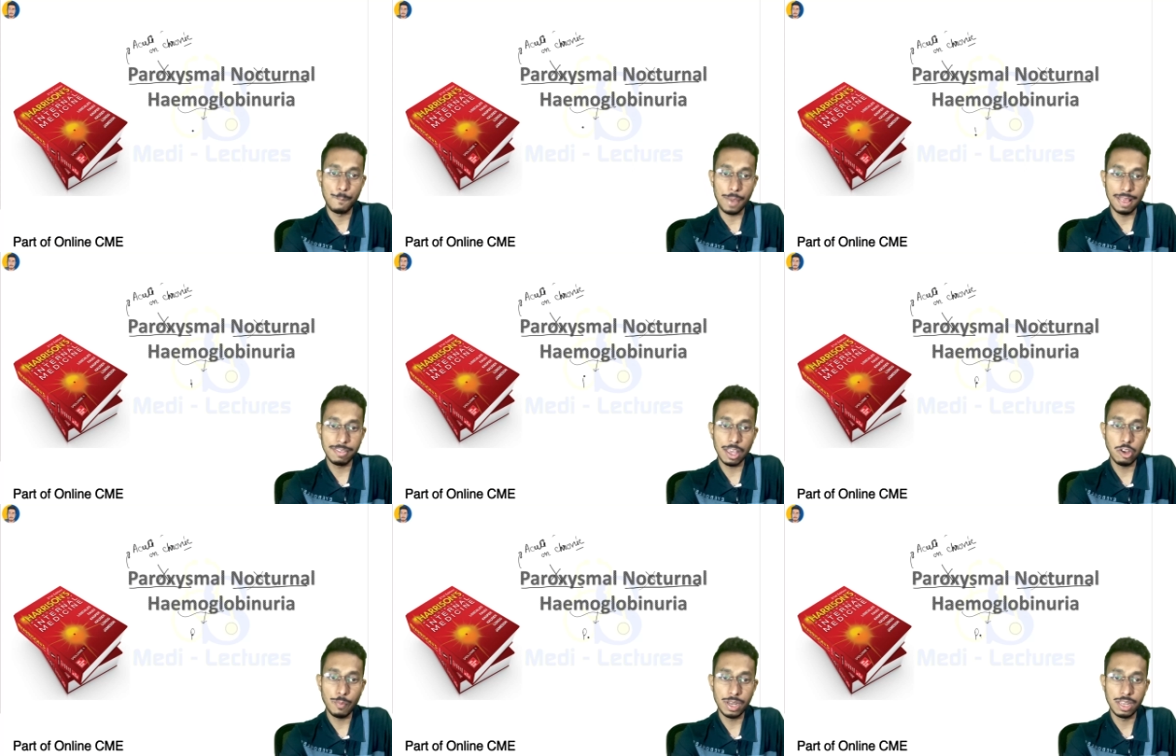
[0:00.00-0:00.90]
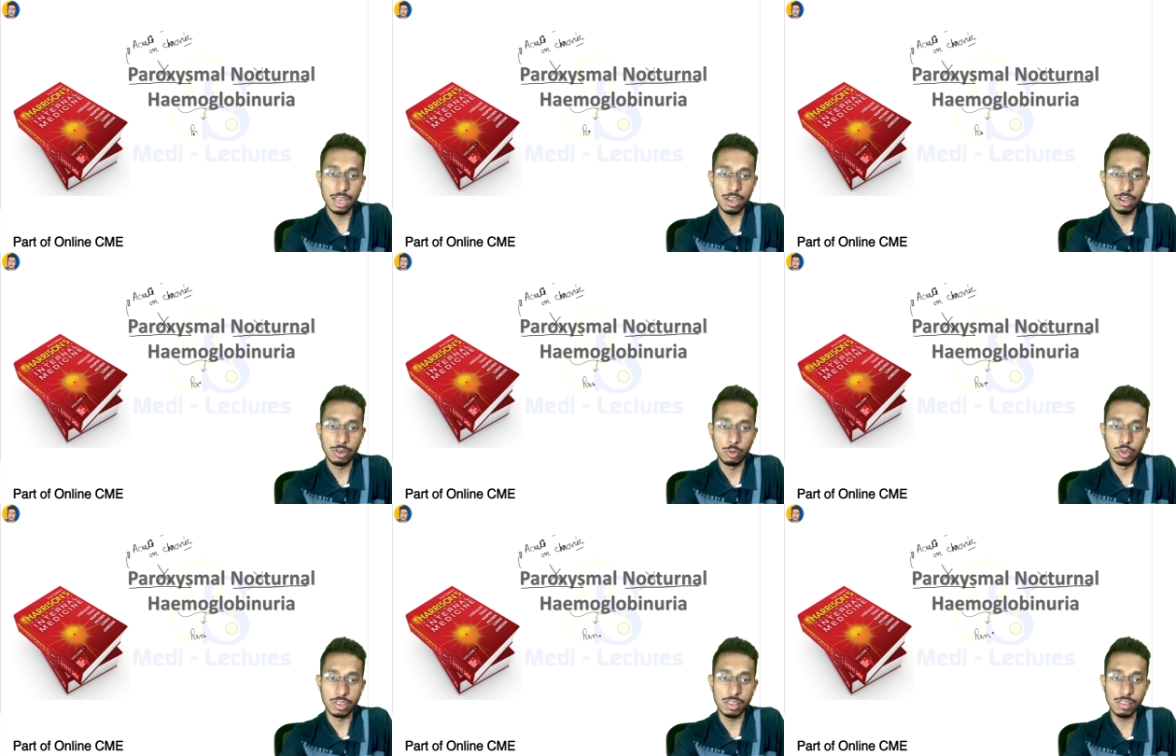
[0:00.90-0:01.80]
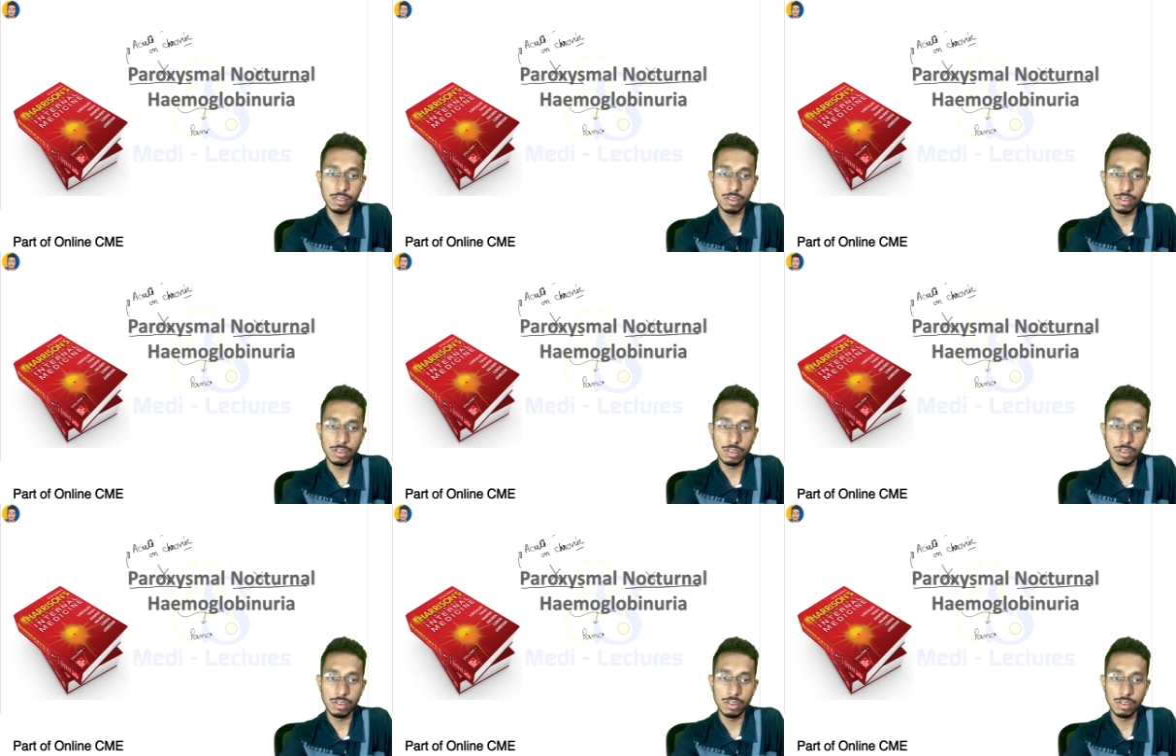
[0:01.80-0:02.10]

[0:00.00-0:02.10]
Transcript: pancytopenia which is